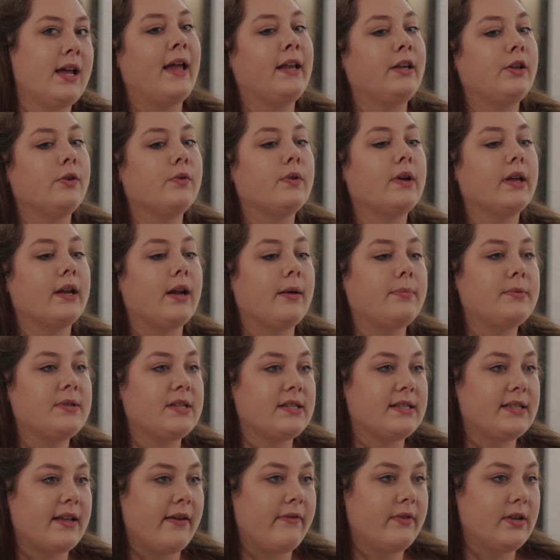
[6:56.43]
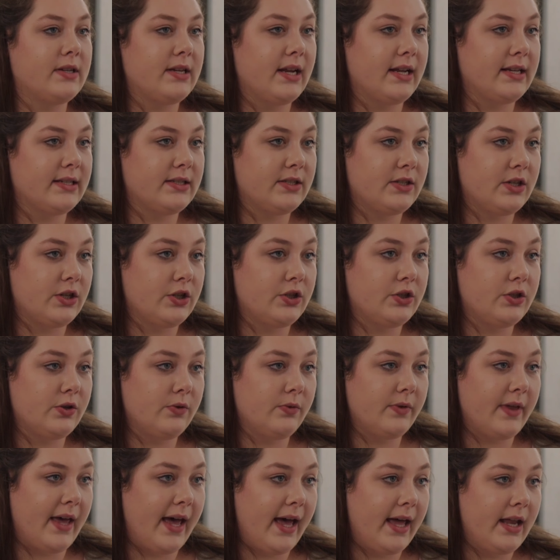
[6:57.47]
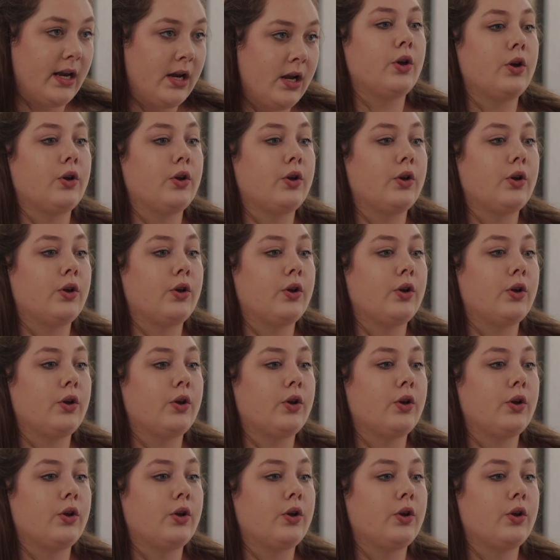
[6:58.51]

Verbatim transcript: And you get up to seven days to do that.